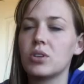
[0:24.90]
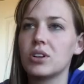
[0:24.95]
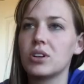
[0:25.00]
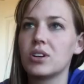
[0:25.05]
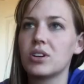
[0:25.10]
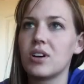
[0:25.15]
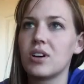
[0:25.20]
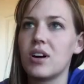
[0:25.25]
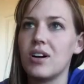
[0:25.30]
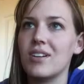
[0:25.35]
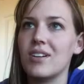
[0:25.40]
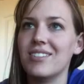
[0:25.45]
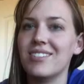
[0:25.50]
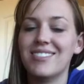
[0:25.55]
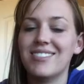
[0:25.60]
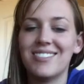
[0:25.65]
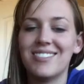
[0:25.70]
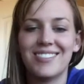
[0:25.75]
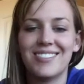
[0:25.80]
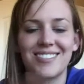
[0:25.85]
good call.
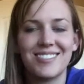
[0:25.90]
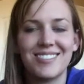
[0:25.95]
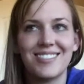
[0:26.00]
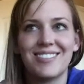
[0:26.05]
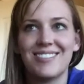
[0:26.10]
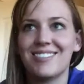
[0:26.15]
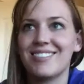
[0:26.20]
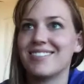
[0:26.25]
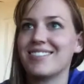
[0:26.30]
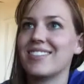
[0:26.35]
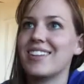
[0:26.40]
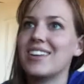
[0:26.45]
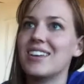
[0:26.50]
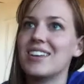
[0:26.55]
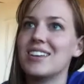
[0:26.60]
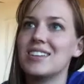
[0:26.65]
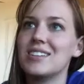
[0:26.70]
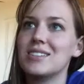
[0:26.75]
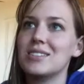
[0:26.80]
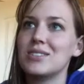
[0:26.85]

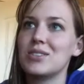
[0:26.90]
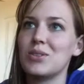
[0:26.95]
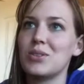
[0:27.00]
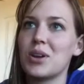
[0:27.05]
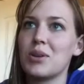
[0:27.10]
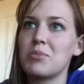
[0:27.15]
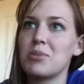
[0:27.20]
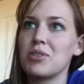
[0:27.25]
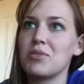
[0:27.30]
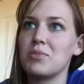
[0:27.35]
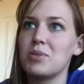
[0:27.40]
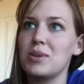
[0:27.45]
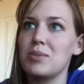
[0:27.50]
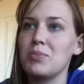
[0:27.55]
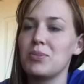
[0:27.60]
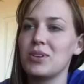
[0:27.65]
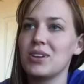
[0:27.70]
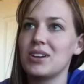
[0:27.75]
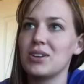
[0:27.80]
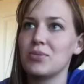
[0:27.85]
So number of
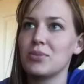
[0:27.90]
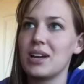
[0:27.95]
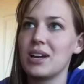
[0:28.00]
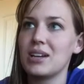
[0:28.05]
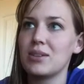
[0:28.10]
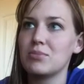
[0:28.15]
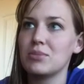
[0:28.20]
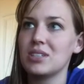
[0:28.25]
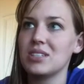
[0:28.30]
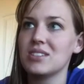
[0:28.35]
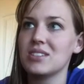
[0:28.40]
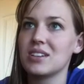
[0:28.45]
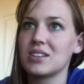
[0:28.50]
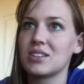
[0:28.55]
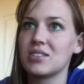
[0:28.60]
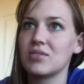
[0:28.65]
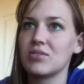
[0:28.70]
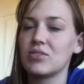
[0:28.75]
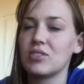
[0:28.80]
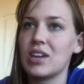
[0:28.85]
people in a randomly
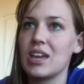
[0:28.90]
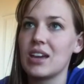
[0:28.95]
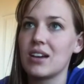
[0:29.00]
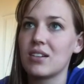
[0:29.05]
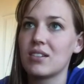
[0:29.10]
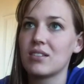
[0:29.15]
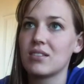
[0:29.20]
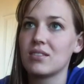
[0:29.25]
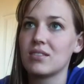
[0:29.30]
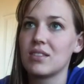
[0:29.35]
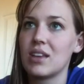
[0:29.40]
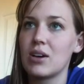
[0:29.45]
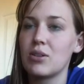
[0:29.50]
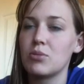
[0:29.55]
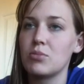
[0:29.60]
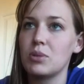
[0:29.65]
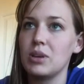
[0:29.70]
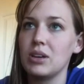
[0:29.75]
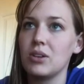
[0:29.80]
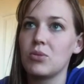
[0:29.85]
selected camp. That
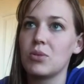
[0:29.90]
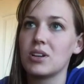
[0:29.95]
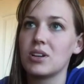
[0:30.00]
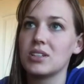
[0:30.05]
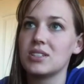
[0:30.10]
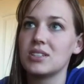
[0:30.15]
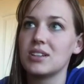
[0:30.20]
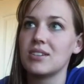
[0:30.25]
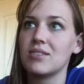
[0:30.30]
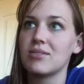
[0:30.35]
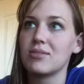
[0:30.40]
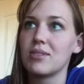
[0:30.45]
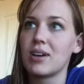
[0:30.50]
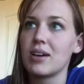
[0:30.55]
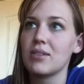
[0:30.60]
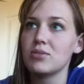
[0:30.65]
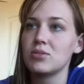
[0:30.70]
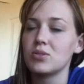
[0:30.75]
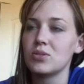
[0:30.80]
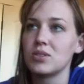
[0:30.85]
would be quantitative.
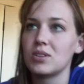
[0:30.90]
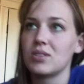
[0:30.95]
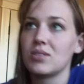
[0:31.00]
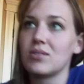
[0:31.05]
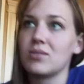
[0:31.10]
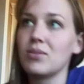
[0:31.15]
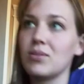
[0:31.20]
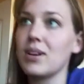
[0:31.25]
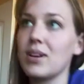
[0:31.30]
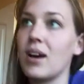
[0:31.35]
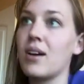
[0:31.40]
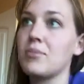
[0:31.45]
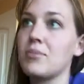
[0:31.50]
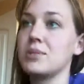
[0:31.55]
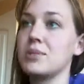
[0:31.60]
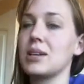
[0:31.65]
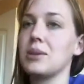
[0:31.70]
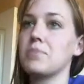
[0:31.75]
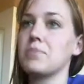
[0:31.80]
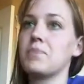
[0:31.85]
I was doing it
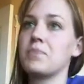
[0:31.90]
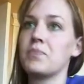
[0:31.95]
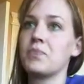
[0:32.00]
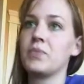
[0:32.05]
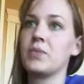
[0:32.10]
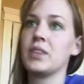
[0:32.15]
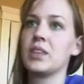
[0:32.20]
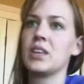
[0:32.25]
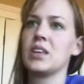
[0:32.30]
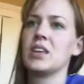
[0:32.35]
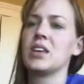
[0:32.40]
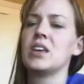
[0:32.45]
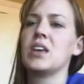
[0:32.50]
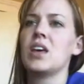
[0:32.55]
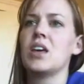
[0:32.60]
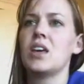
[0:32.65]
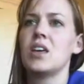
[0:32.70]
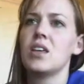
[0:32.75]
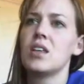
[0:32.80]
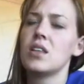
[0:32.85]
opposite.
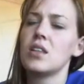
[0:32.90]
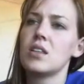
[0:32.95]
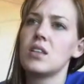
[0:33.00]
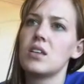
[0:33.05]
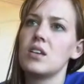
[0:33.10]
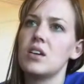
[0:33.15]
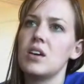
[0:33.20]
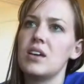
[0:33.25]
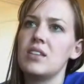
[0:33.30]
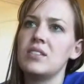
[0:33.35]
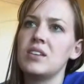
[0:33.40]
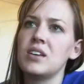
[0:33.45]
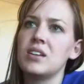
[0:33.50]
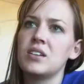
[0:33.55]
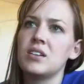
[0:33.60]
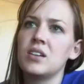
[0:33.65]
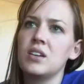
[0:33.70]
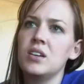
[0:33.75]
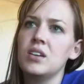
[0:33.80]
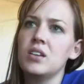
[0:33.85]
And
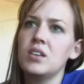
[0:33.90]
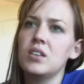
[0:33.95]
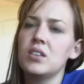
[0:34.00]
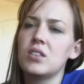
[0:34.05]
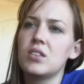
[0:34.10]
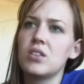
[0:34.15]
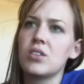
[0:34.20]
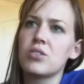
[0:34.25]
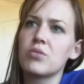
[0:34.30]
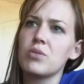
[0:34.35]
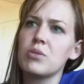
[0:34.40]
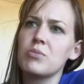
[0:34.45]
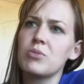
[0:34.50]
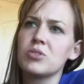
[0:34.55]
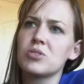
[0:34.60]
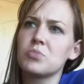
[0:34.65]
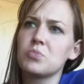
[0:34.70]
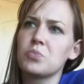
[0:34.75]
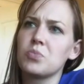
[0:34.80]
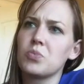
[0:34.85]
then the 3
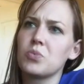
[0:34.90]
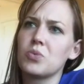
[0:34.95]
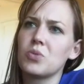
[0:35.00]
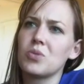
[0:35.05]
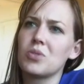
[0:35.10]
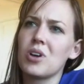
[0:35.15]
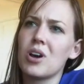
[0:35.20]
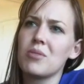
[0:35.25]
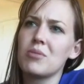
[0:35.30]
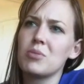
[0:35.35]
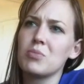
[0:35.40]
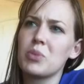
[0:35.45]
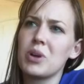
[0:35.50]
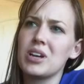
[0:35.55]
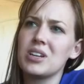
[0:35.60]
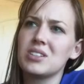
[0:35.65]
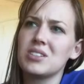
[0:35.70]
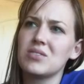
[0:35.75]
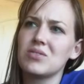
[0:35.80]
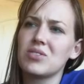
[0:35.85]
most common
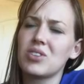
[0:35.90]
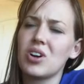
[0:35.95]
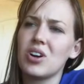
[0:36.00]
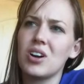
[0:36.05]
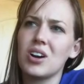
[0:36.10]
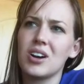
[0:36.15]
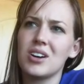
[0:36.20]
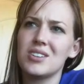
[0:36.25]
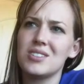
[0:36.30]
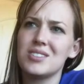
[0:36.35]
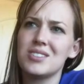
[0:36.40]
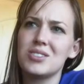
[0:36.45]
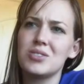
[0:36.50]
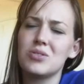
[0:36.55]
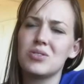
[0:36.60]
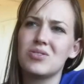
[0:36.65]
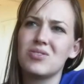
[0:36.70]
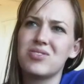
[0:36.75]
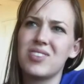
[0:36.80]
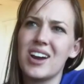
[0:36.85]
brands of cars, you
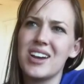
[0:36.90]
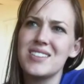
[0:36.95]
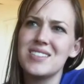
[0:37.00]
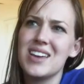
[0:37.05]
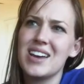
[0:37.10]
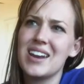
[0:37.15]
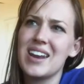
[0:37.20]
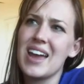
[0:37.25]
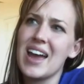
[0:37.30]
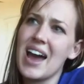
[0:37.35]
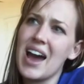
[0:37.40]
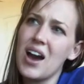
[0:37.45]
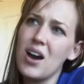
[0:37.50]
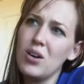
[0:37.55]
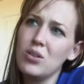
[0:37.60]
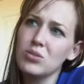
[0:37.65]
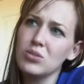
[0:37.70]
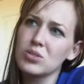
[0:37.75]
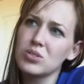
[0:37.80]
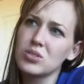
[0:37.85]
could find that
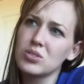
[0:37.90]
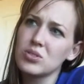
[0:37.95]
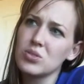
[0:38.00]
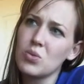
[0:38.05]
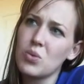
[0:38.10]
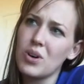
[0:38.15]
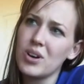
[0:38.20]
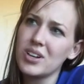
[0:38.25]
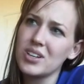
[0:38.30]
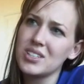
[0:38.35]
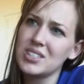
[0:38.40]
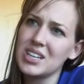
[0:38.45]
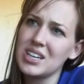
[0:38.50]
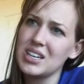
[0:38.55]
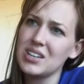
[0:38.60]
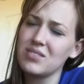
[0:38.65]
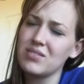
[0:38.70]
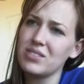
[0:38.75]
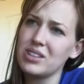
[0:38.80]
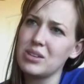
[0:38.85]
out
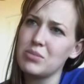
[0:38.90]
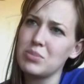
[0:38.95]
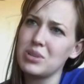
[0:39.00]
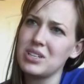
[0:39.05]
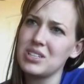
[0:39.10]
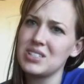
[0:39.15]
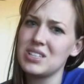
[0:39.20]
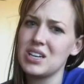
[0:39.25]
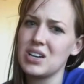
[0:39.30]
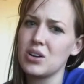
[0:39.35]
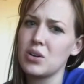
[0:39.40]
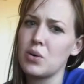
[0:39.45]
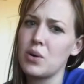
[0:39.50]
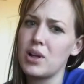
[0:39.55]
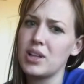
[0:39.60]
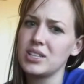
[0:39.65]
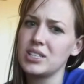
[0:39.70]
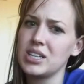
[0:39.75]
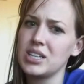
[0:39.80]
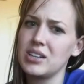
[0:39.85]
quantitatively, but is that a
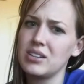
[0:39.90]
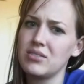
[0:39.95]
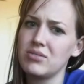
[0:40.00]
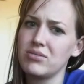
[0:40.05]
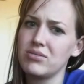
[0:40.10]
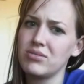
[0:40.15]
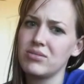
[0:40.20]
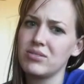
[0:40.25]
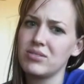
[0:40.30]
qualitative?